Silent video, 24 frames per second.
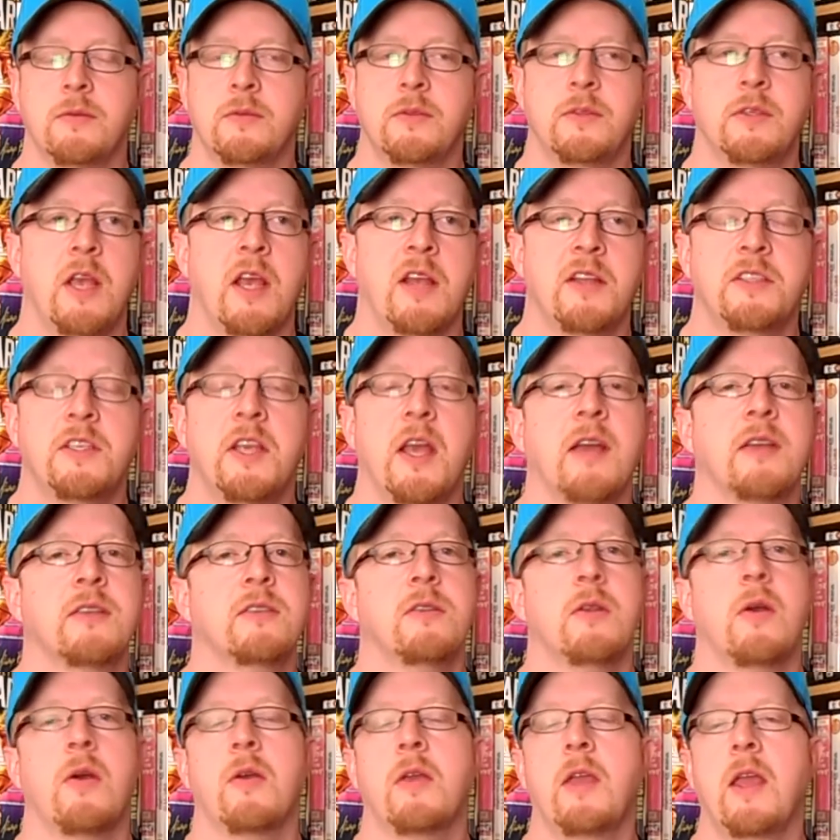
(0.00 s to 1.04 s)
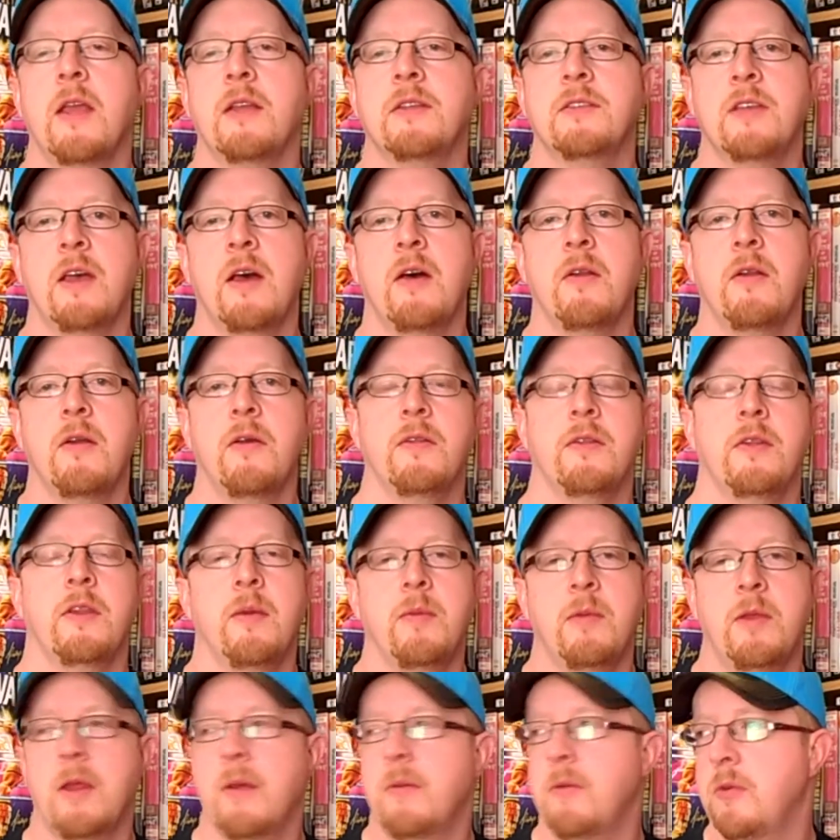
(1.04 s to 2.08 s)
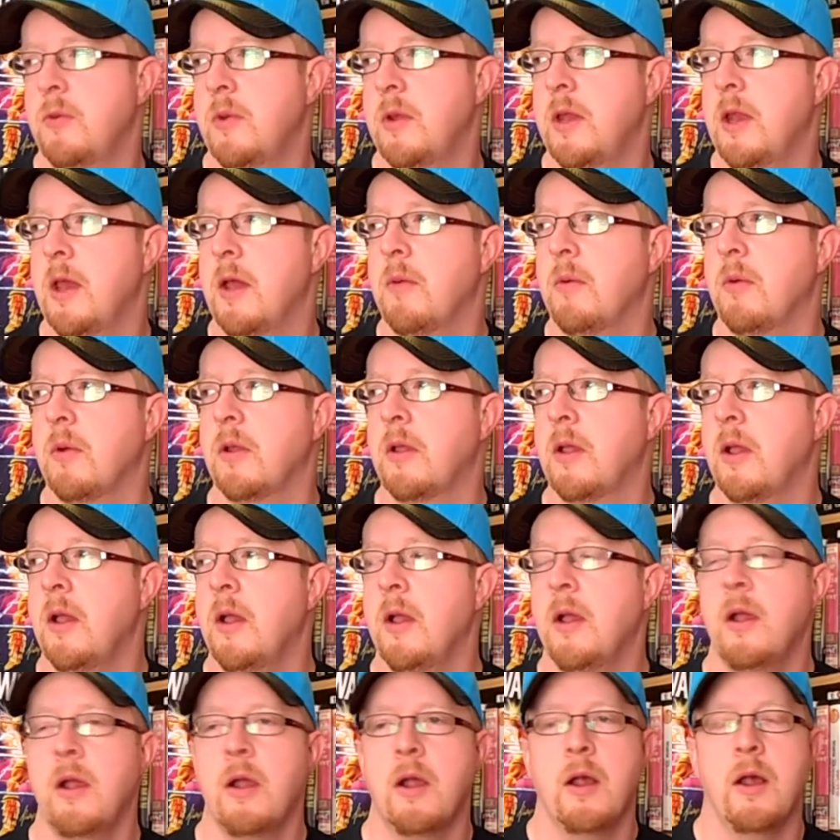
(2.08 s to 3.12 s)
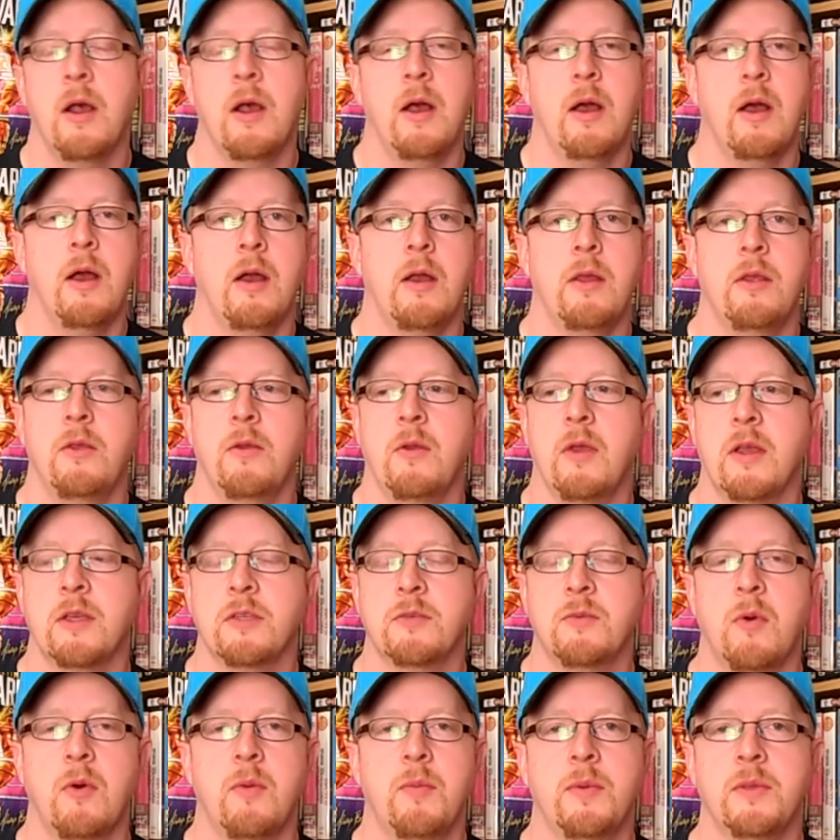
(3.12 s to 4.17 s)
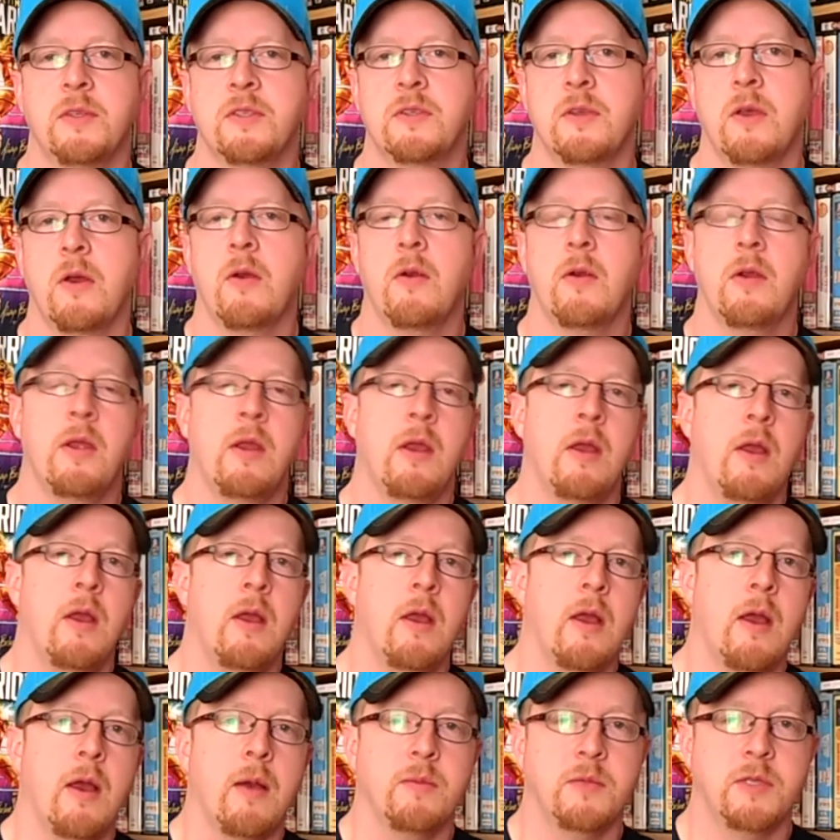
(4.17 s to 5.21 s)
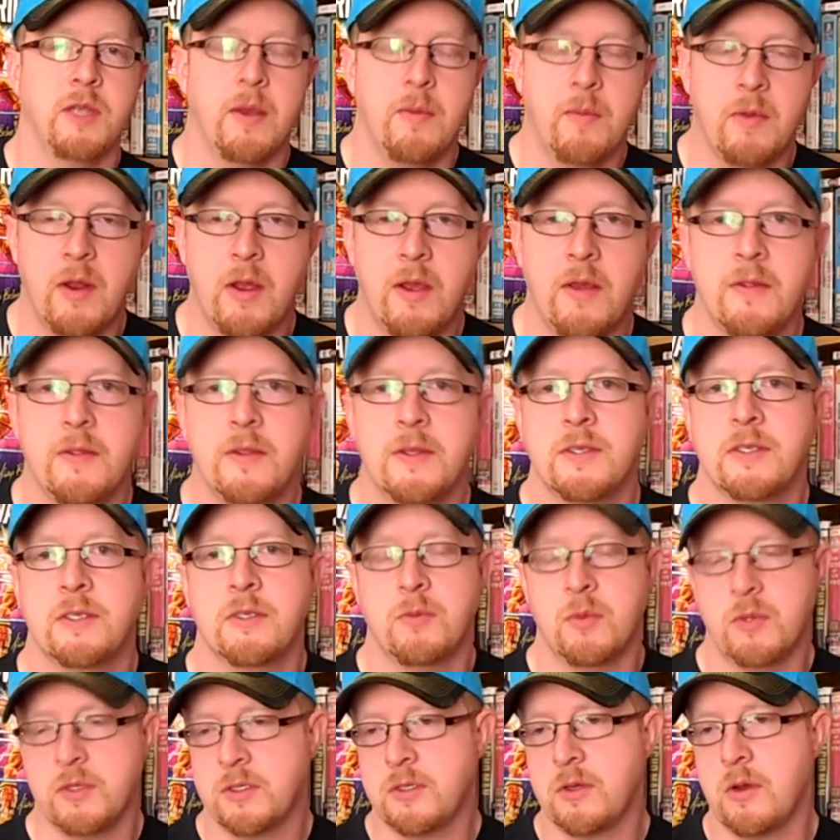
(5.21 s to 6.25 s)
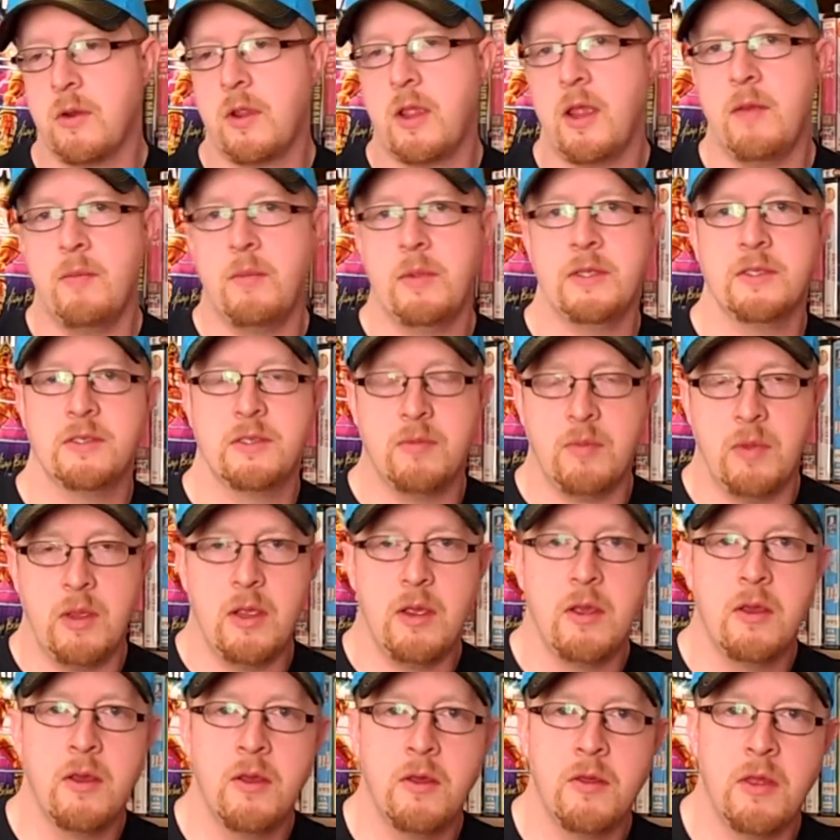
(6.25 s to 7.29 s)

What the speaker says: Check Starrcades out on WWE Network. You guys won't be sorry. I'm Gemini, and this is what Starrcade means to me.